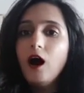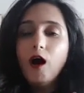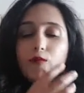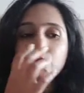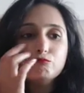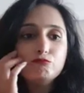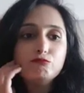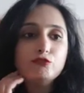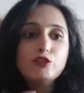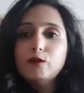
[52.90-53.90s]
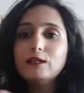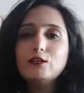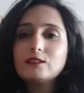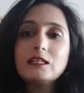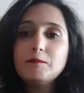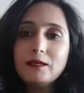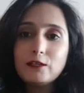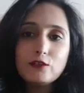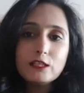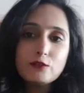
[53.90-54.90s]
when you're sleepy
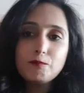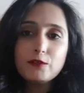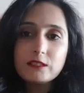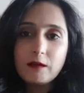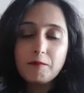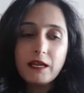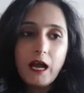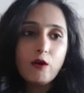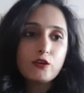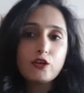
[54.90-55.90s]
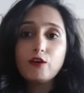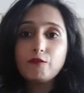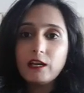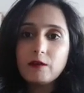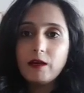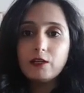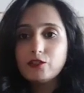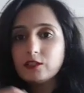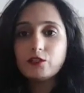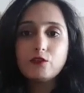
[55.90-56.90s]
and you need to pull something out, you're not feeling well, you
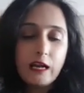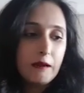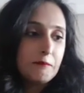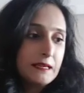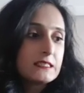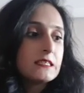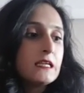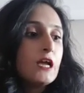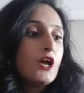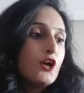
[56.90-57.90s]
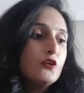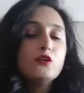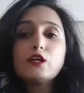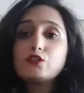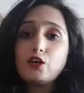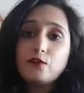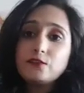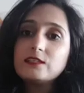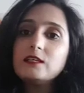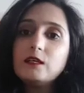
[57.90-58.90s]
just need to grab medicine, you can sort
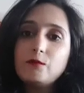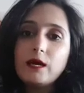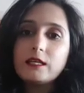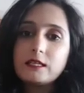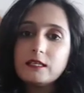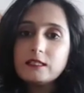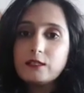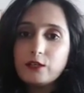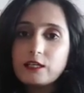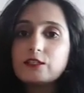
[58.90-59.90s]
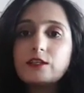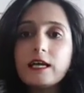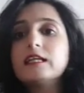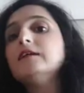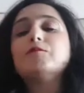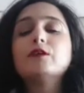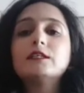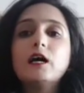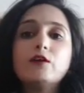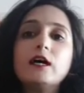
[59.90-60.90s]
of see where it is and you can directly pull
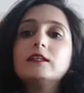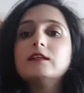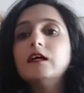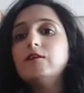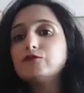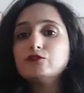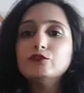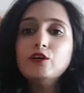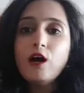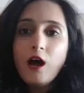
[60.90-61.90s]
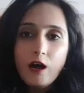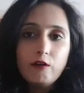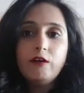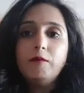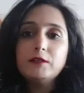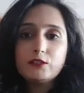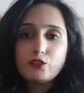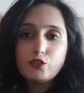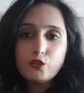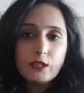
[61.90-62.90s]
it out rather than have to
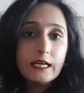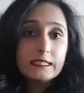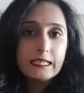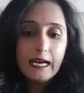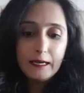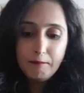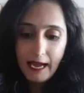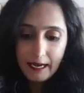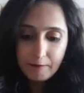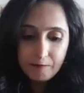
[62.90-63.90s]
rummage through the entire bag.